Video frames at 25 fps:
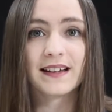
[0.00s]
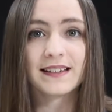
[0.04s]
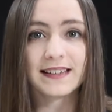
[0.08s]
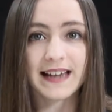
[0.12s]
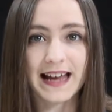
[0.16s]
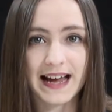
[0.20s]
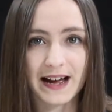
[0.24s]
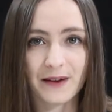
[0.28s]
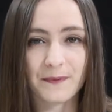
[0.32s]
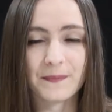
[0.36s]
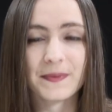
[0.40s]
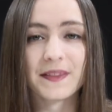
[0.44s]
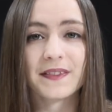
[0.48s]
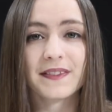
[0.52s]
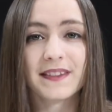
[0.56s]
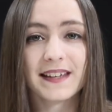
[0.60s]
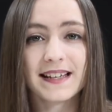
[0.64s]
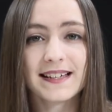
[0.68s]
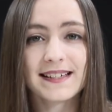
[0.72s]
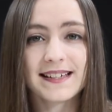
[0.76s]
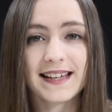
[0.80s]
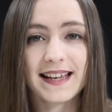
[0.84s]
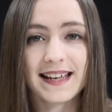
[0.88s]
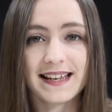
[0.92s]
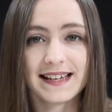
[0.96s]
Now,
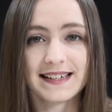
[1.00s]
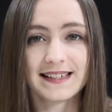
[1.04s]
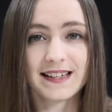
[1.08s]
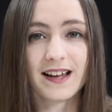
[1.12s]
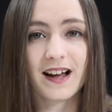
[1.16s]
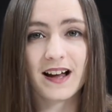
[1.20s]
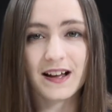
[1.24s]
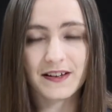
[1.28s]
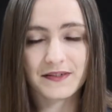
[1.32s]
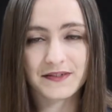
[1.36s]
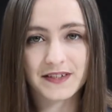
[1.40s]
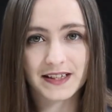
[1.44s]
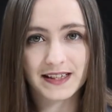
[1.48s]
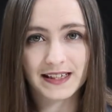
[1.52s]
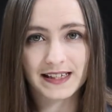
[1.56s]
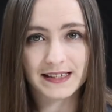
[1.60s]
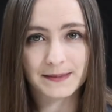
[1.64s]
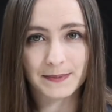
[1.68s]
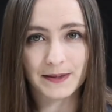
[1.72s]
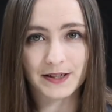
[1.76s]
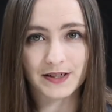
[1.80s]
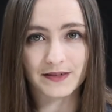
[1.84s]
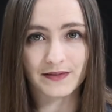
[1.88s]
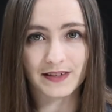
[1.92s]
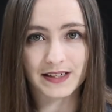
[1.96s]
this is after the
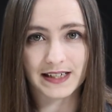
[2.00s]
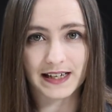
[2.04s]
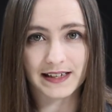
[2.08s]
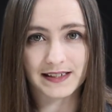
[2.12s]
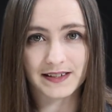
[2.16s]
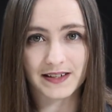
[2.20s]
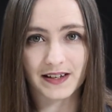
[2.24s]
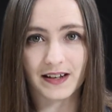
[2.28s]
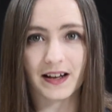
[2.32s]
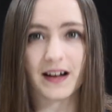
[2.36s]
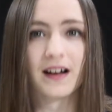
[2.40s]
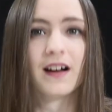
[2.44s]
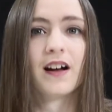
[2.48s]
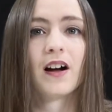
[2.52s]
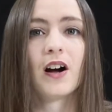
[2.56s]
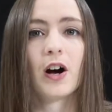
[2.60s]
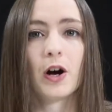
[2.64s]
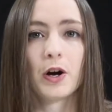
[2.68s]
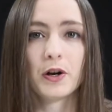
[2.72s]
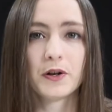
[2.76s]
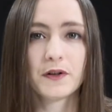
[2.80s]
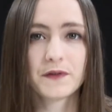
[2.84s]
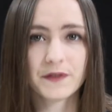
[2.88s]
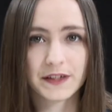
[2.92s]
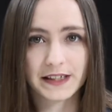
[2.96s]
explosion of the Death Star
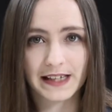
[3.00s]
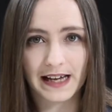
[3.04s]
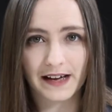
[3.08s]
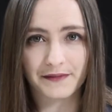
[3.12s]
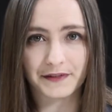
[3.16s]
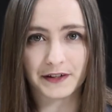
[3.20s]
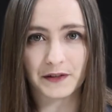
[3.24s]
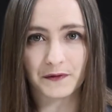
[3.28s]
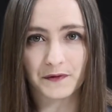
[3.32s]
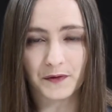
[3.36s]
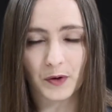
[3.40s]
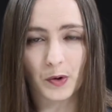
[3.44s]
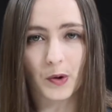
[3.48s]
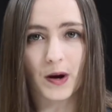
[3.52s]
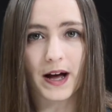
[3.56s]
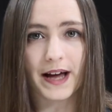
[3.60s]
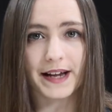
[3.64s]
over Yavin 4,